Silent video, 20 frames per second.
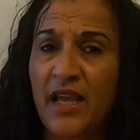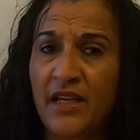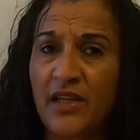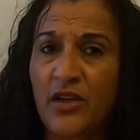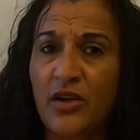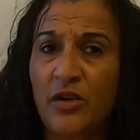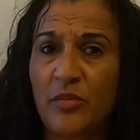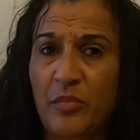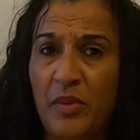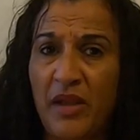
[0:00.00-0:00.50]
and
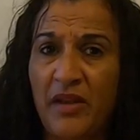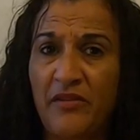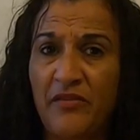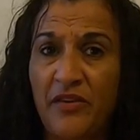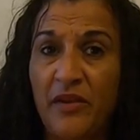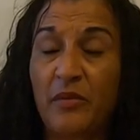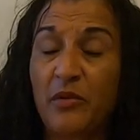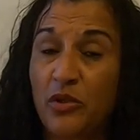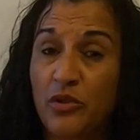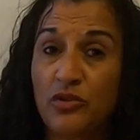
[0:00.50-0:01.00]
it could
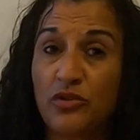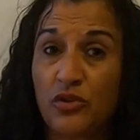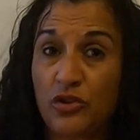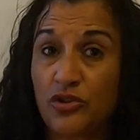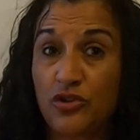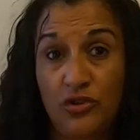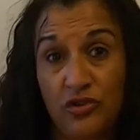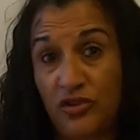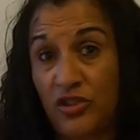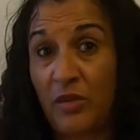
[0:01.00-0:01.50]
benefit him?
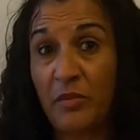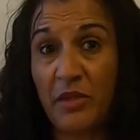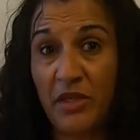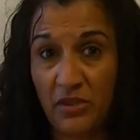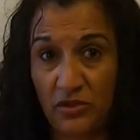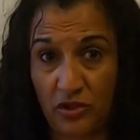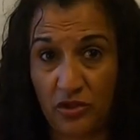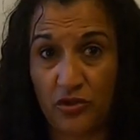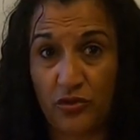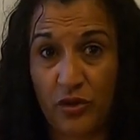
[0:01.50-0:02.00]
Could you send me a
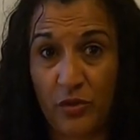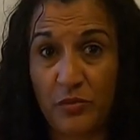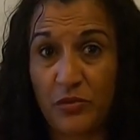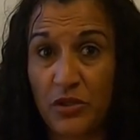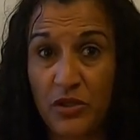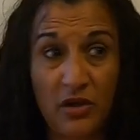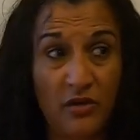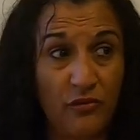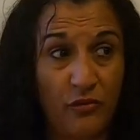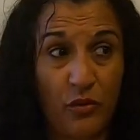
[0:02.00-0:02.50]

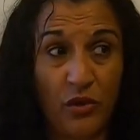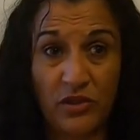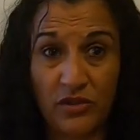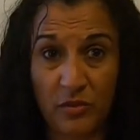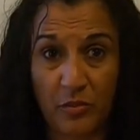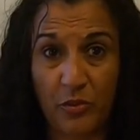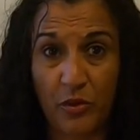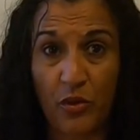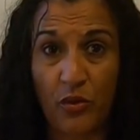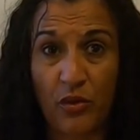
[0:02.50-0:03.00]
description of what the
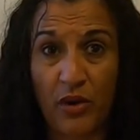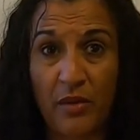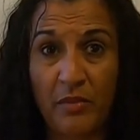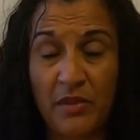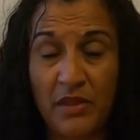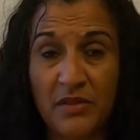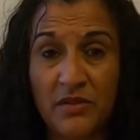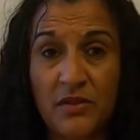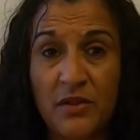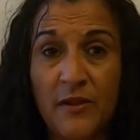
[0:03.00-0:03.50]
program
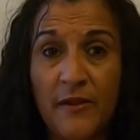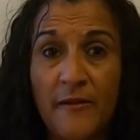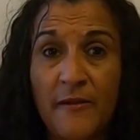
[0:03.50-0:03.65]
is